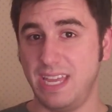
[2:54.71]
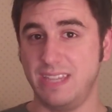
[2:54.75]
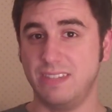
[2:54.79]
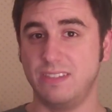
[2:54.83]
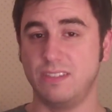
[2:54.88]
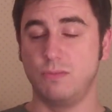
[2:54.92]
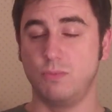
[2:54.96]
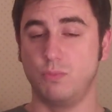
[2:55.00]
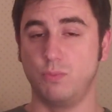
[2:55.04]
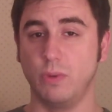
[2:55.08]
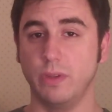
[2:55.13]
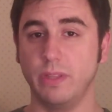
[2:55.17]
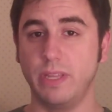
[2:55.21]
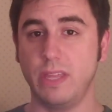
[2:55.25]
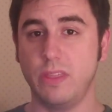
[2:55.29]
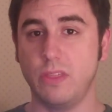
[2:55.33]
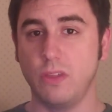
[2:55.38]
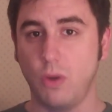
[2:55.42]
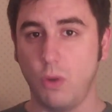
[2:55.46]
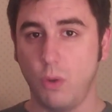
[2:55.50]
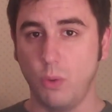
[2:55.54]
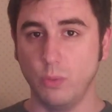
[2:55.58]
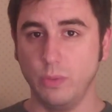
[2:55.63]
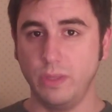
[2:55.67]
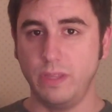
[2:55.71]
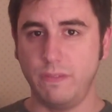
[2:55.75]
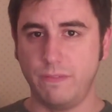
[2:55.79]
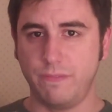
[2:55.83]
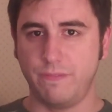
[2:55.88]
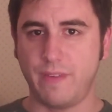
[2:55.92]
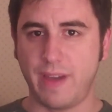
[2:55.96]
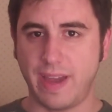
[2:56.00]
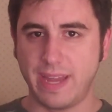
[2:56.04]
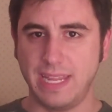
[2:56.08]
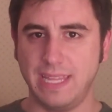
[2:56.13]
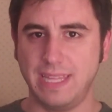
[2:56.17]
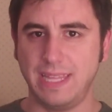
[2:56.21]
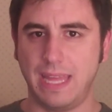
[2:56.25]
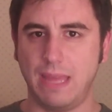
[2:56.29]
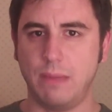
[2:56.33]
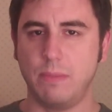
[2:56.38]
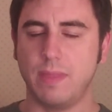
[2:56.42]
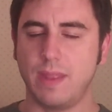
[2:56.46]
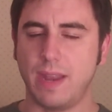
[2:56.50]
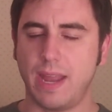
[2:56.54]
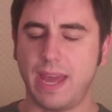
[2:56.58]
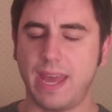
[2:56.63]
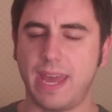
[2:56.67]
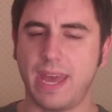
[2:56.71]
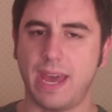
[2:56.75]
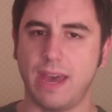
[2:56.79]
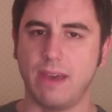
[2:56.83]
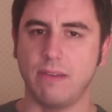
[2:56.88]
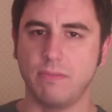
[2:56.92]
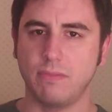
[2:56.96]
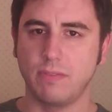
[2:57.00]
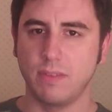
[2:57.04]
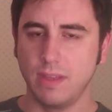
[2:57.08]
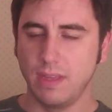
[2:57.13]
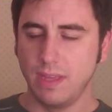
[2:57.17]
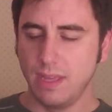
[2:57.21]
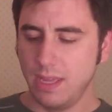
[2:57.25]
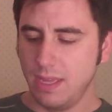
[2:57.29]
is really the only fighting game that I have.